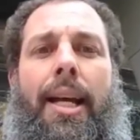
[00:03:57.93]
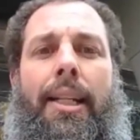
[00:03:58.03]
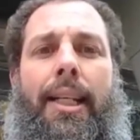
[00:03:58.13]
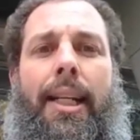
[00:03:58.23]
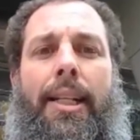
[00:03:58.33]

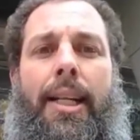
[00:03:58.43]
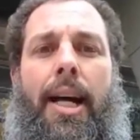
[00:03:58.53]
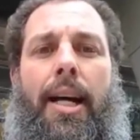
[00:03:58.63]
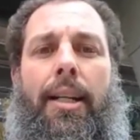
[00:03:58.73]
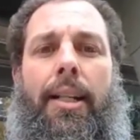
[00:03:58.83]
He did
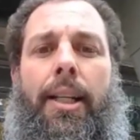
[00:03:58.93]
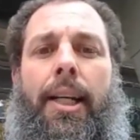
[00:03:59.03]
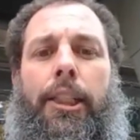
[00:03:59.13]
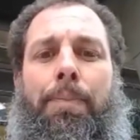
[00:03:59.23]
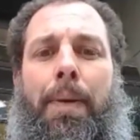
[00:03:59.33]

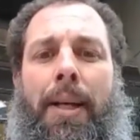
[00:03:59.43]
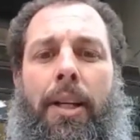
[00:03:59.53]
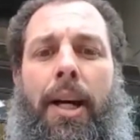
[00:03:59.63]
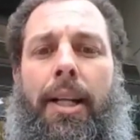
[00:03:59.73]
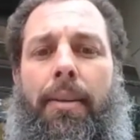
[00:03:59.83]
get to
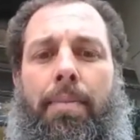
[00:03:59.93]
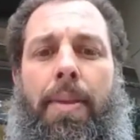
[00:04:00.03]
speak on it,